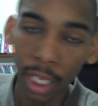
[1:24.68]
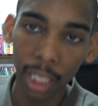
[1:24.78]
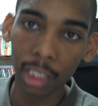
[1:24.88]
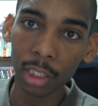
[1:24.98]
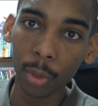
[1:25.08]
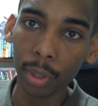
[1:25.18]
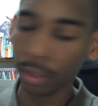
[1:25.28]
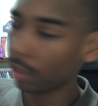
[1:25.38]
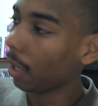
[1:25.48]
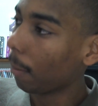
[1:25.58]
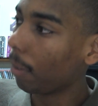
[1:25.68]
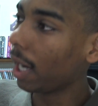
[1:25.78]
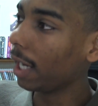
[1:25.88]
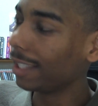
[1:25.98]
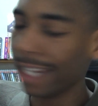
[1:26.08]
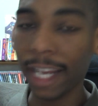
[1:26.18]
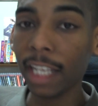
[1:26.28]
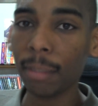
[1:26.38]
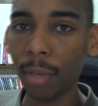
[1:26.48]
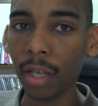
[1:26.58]
And you know what? By the end
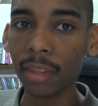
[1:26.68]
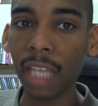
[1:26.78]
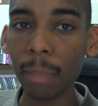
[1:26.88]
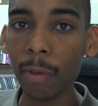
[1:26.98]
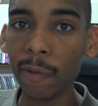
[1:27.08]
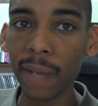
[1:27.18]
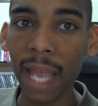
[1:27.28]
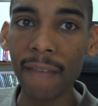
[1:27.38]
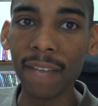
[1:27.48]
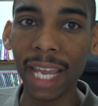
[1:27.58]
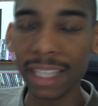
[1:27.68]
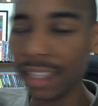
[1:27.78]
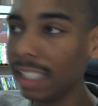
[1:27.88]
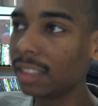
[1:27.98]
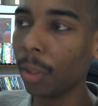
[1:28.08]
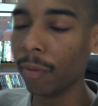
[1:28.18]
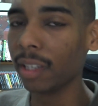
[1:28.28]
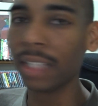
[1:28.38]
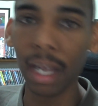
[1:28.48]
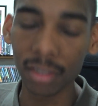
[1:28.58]
of the month, that movie would have at least over
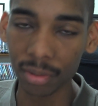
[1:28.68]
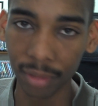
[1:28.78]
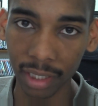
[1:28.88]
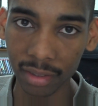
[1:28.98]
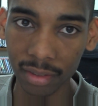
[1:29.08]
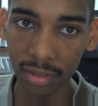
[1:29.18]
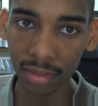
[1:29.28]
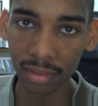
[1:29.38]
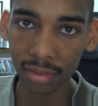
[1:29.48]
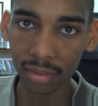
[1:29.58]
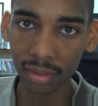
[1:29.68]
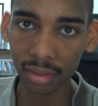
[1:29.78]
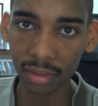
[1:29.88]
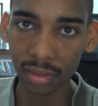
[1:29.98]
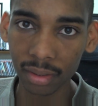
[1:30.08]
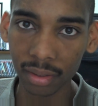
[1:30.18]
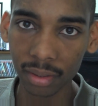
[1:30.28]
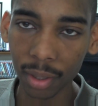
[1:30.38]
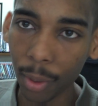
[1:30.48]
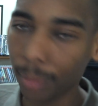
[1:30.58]
1,000 rents.
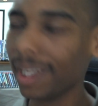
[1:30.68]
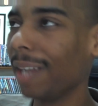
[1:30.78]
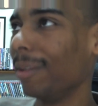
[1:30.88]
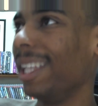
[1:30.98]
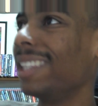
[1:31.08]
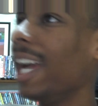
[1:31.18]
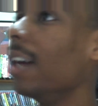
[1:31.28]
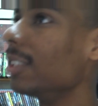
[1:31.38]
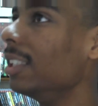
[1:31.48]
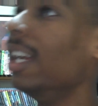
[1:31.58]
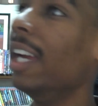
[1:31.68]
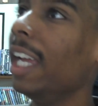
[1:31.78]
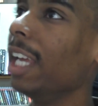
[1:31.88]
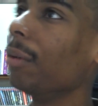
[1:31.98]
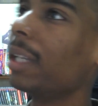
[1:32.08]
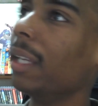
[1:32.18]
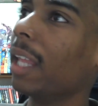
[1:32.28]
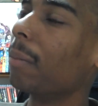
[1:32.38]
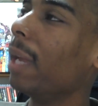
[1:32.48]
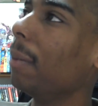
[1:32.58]
Well, not really 1,000. It'll get
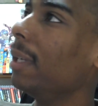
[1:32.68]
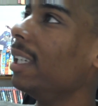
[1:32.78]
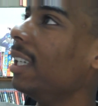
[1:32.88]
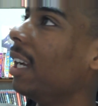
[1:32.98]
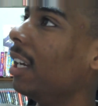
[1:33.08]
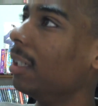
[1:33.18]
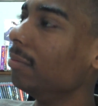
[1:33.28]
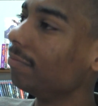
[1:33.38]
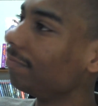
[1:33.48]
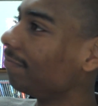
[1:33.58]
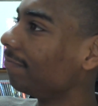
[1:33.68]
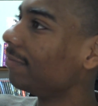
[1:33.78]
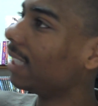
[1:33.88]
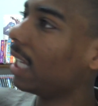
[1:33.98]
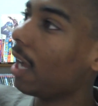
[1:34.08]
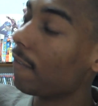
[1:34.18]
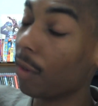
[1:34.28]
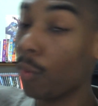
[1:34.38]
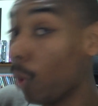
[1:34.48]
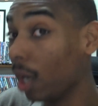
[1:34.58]
like maybe
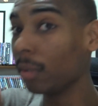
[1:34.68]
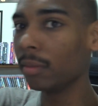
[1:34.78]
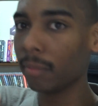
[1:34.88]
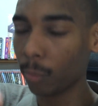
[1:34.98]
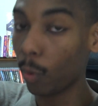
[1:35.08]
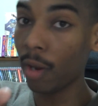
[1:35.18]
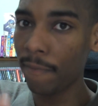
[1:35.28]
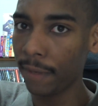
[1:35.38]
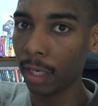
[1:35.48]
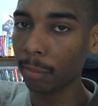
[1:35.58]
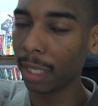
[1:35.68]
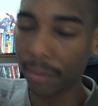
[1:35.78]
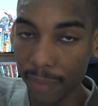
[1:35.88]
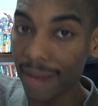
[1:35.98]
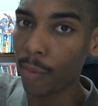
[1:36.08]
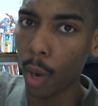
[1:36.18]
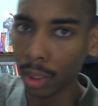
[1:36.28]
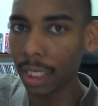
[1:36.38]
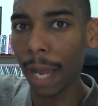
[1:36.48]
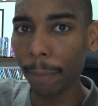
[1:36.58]
for one film, like we have
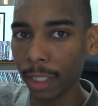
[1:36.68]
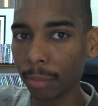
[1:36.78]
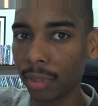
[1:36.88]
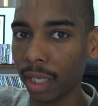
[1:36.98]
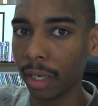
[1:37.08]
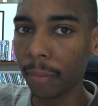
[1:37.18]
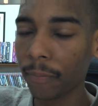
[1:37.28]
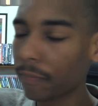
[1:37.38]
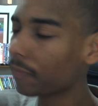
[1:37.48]
1 copy up there.